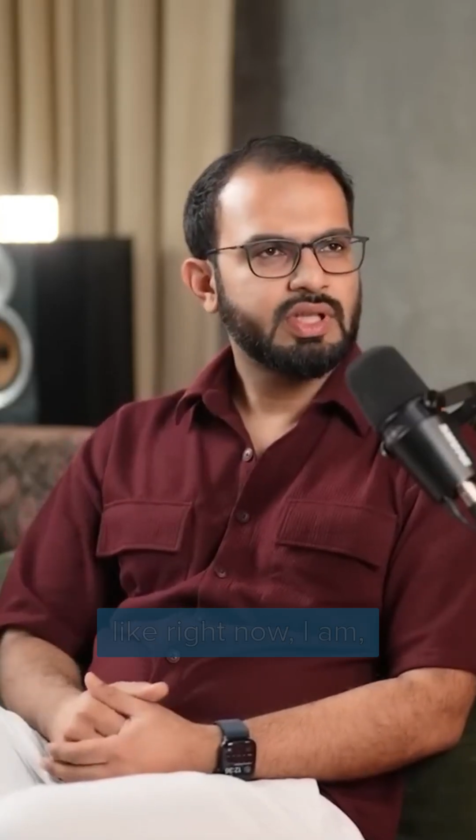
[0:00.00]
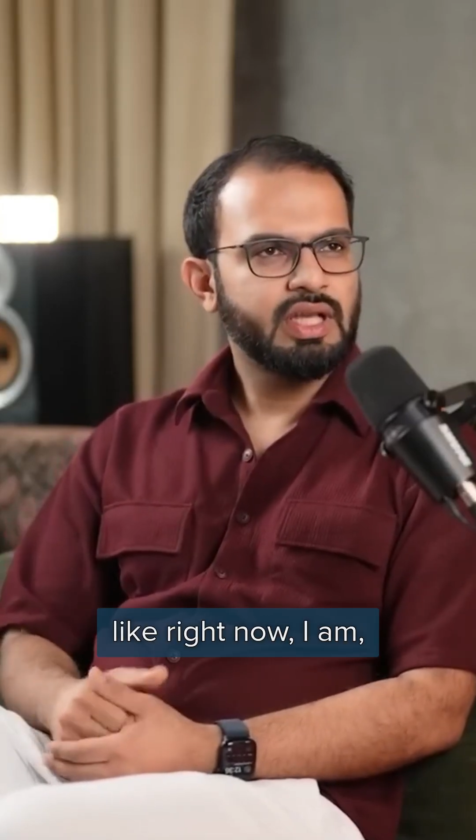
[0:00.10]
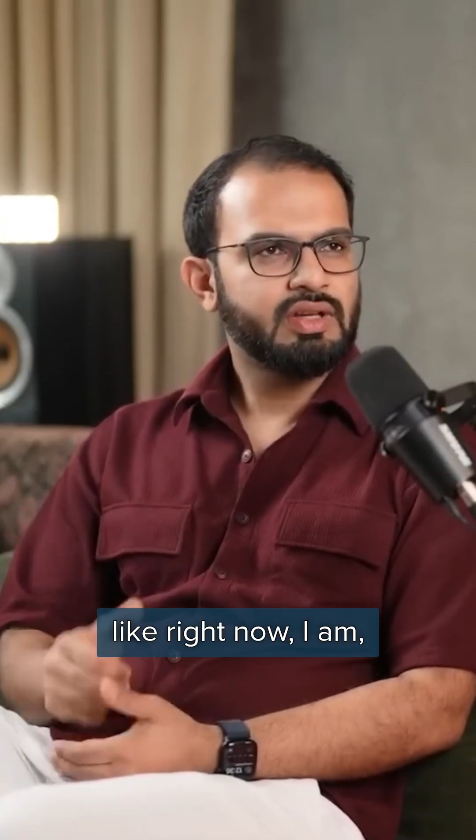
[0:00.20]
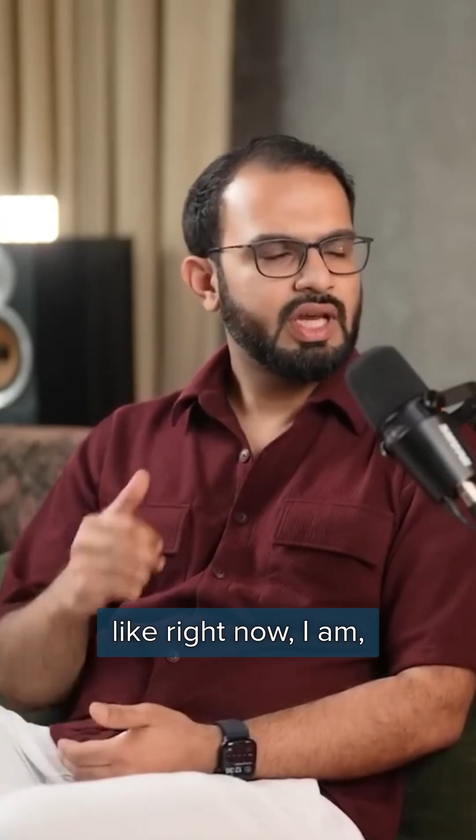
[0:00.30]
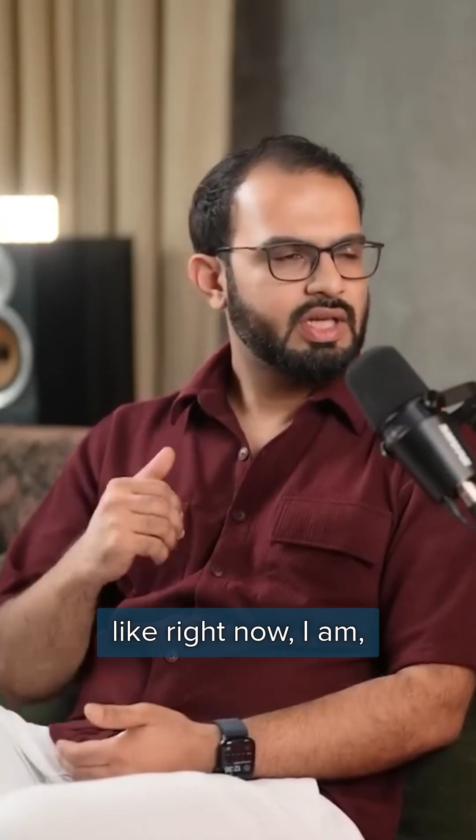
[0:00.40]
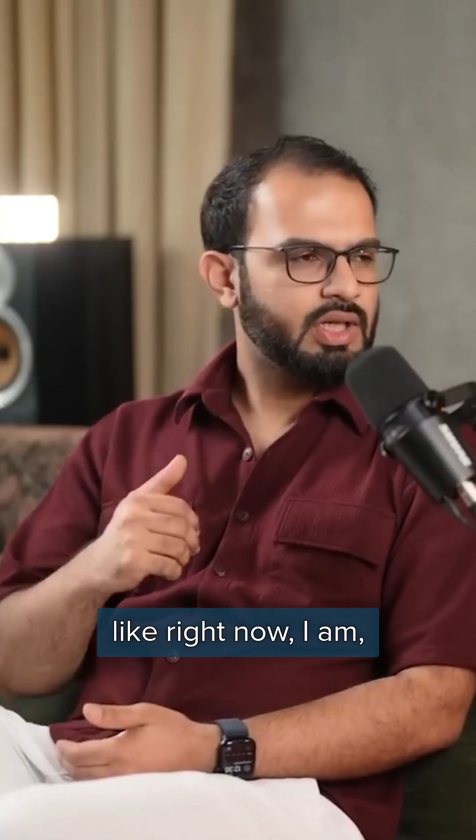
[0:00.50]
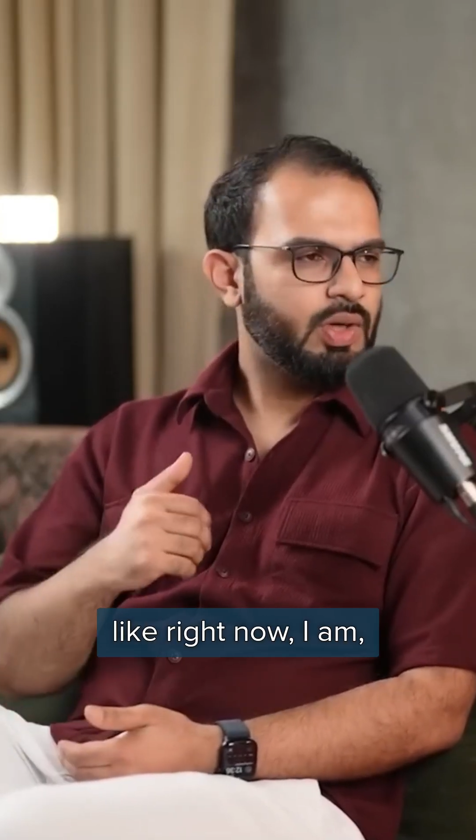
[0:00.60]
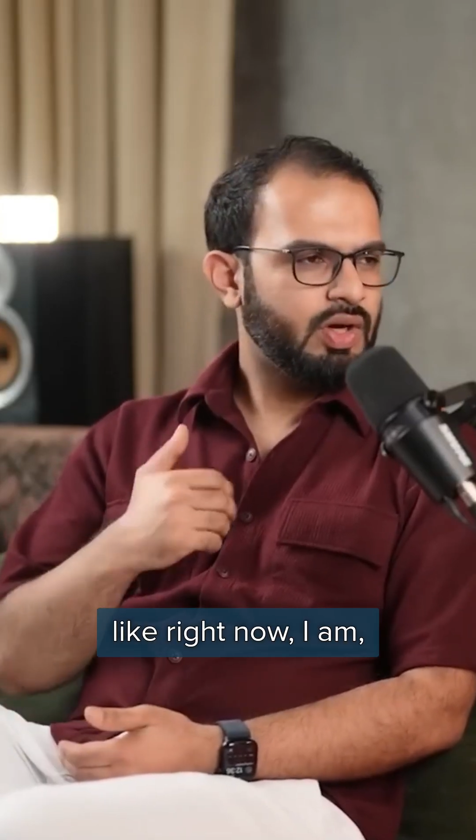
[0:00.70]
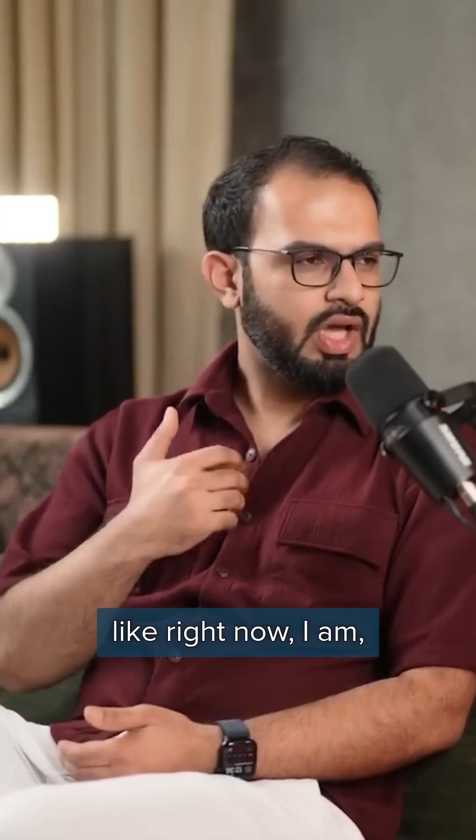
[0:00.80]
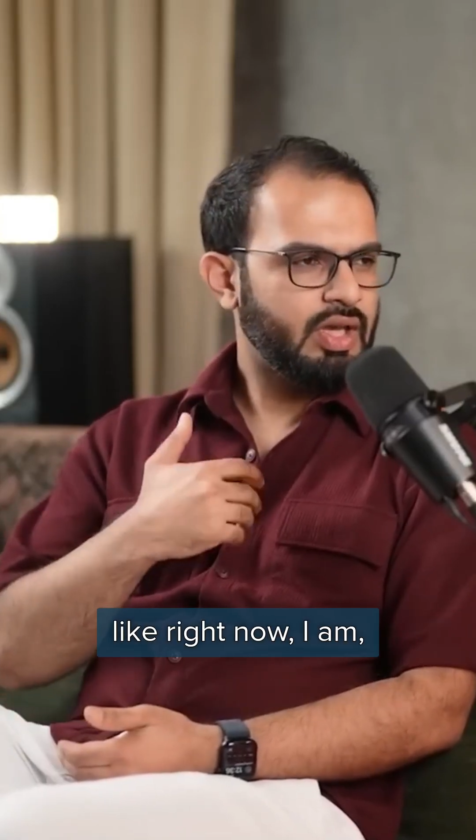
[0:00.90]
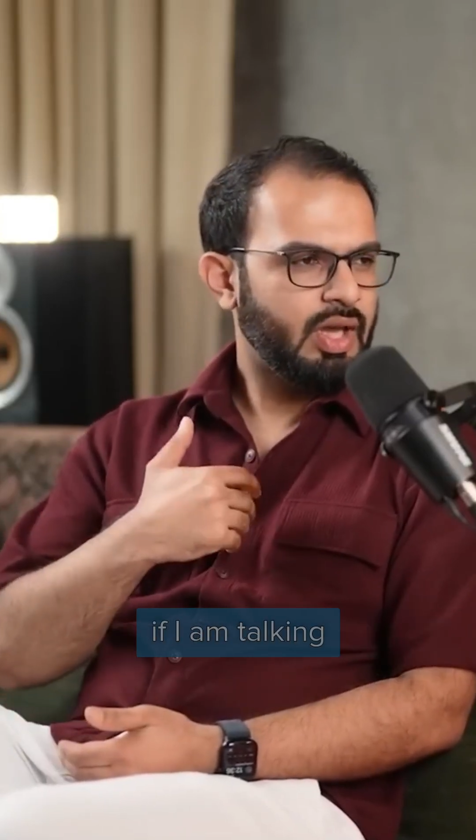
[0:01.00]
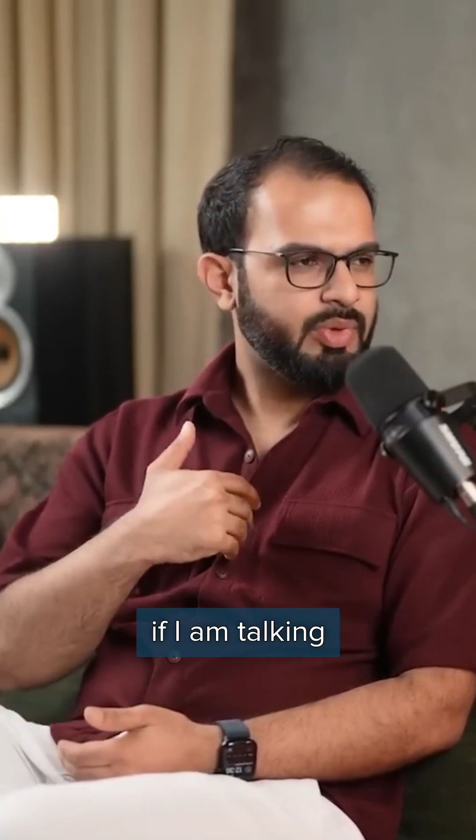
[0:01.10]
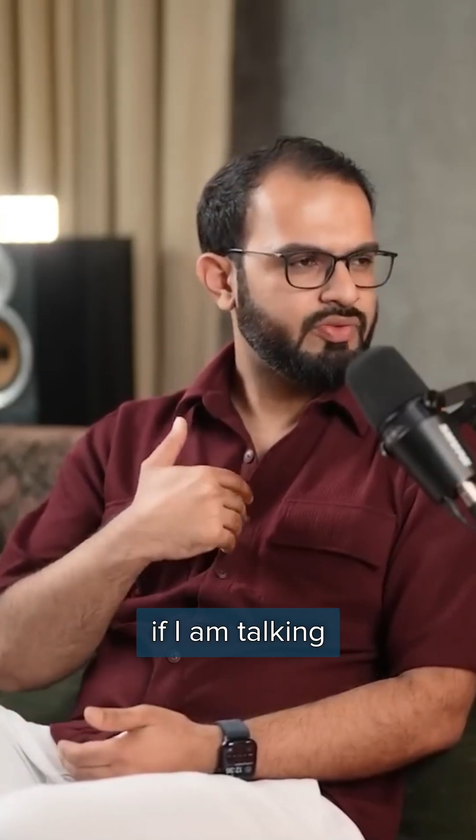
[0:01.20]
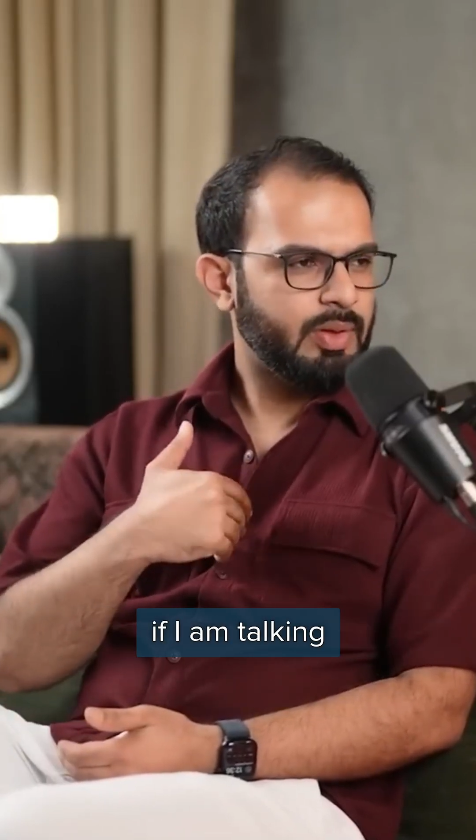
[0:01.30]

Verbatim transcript: like right now, if